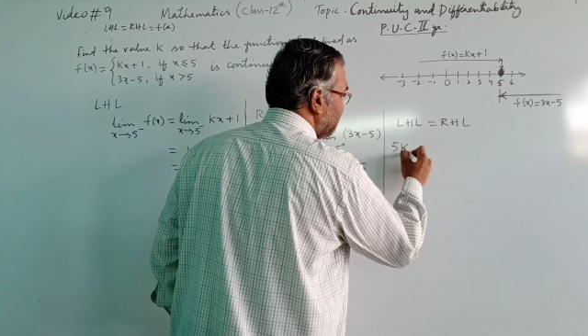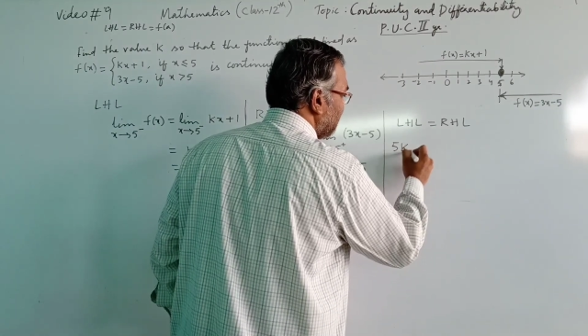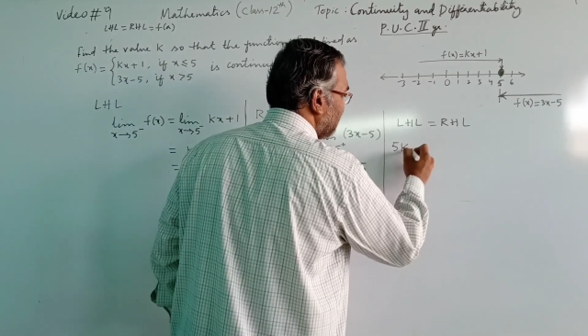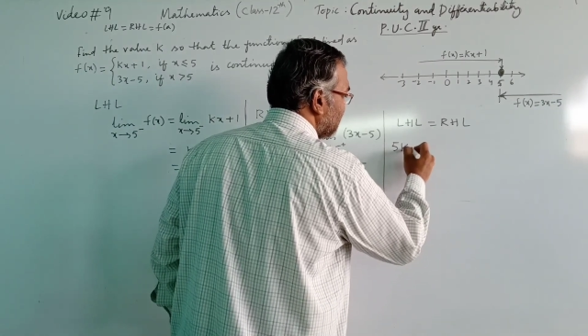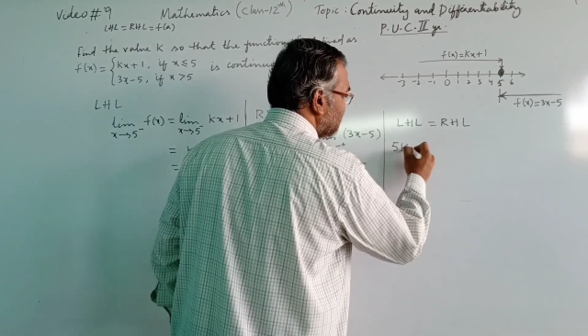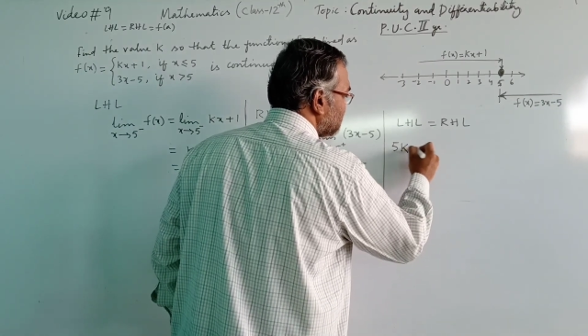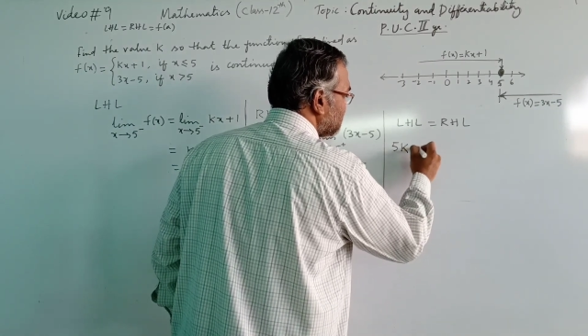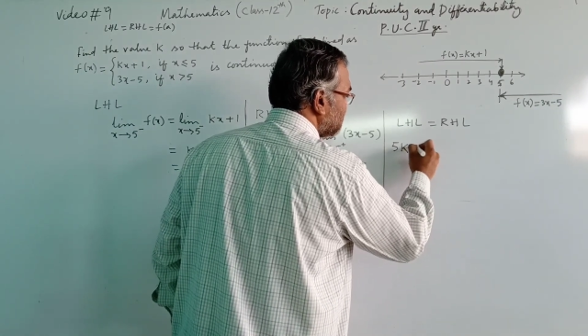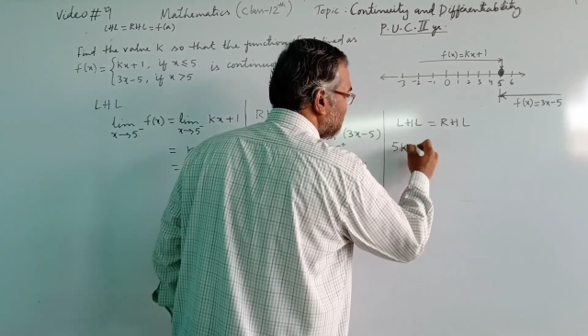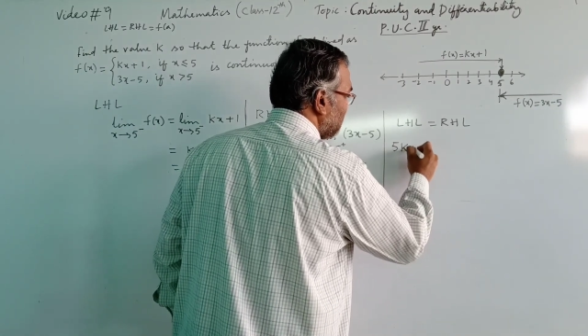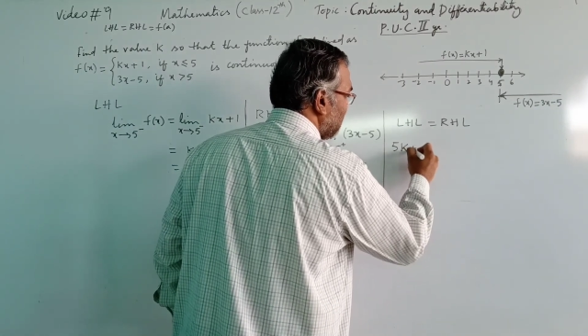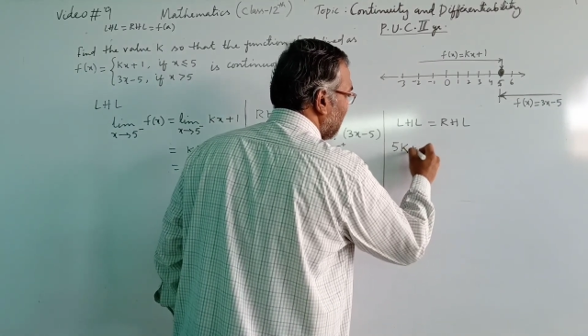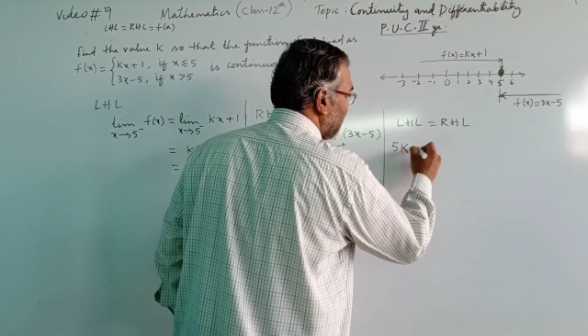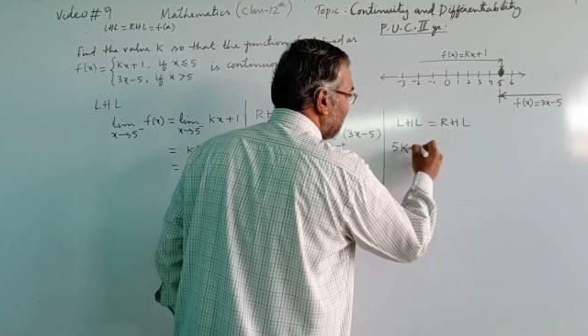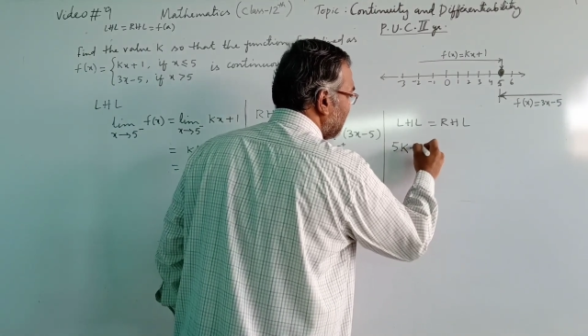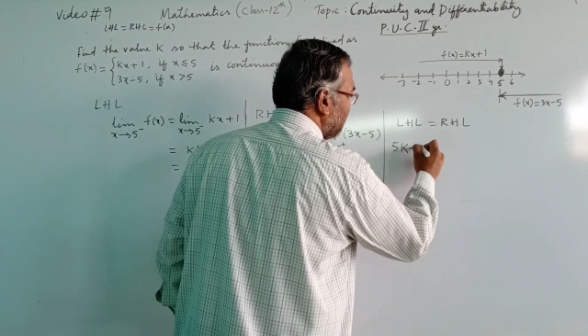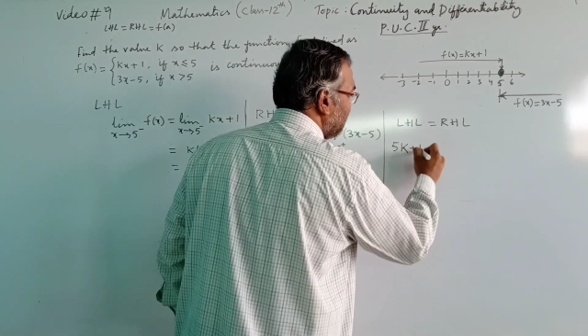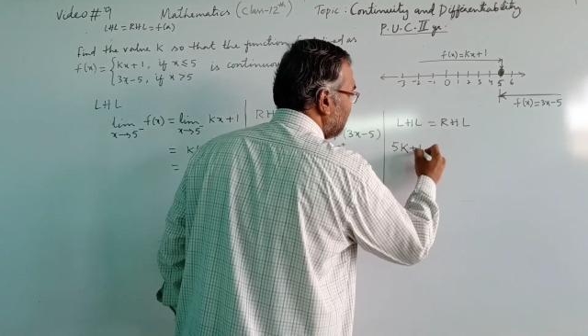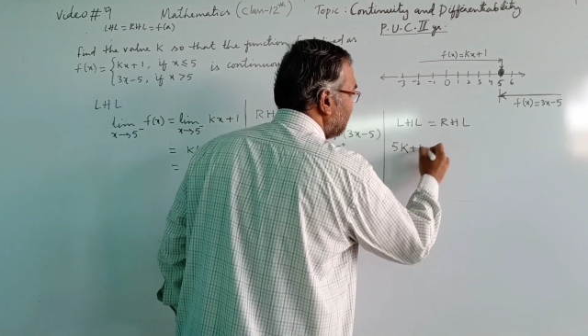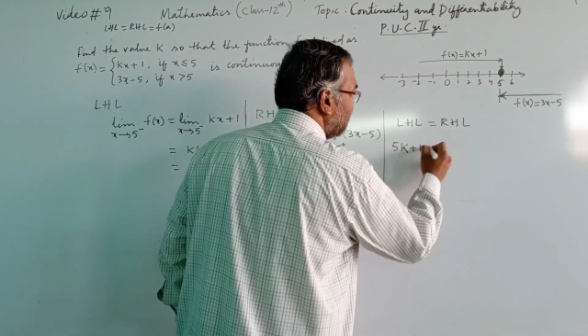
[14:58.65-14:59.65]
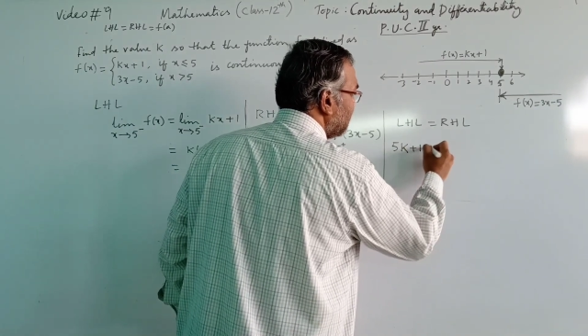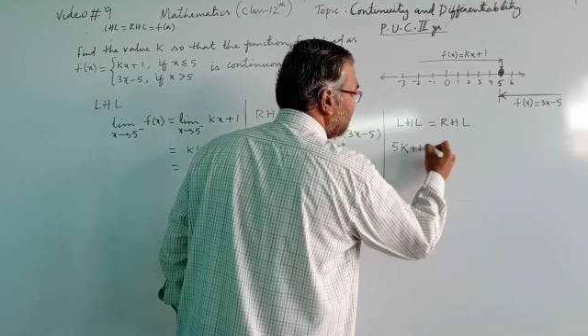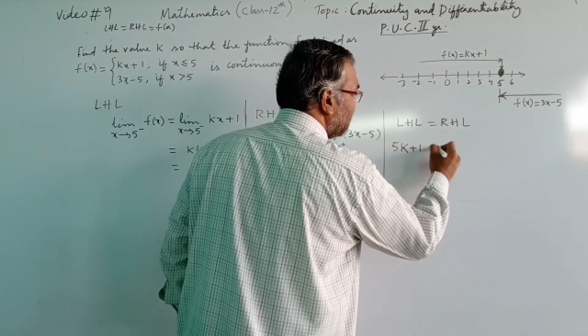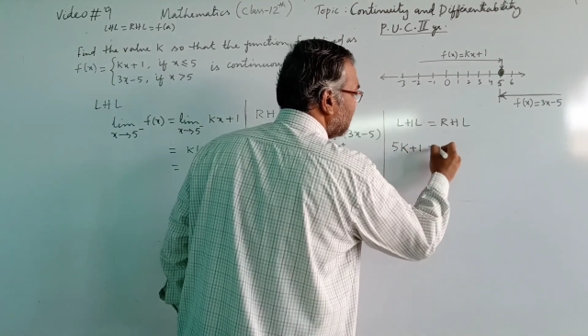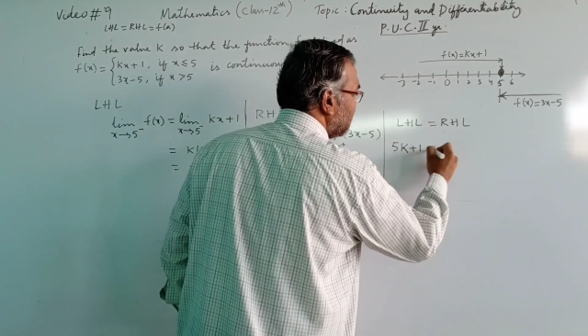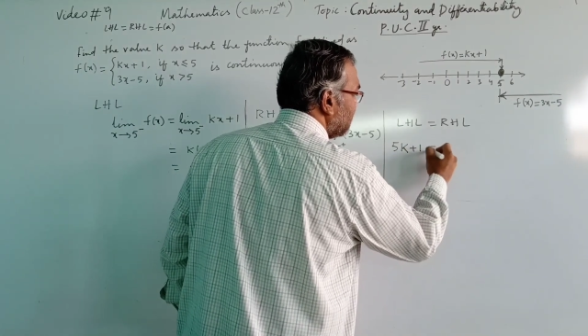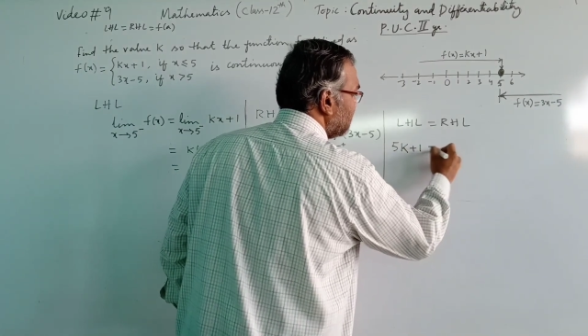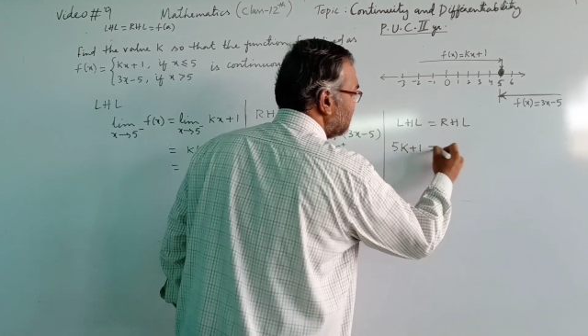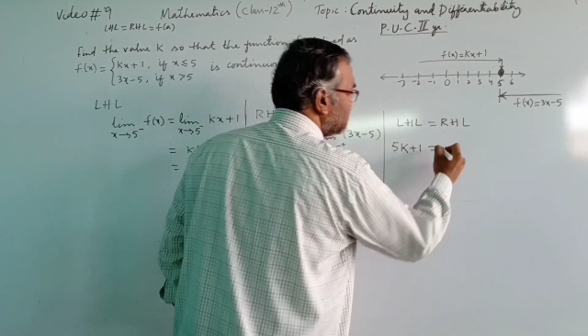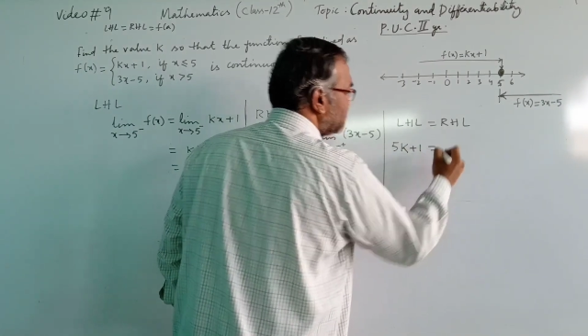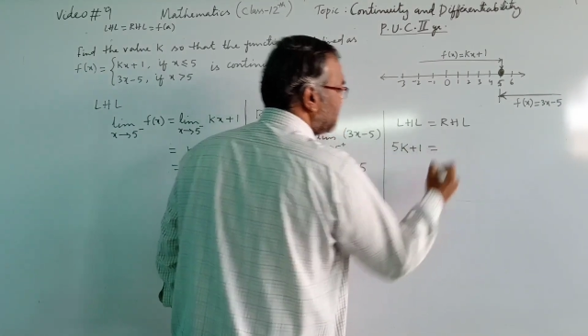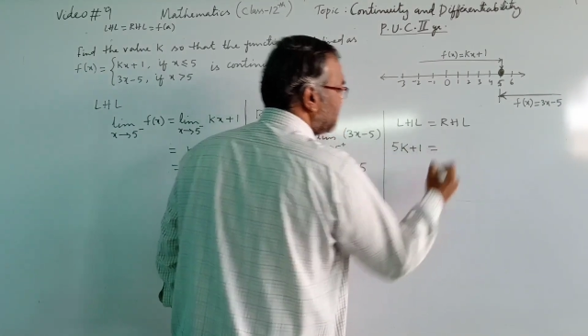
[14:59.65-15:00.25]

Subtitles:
plus 1 is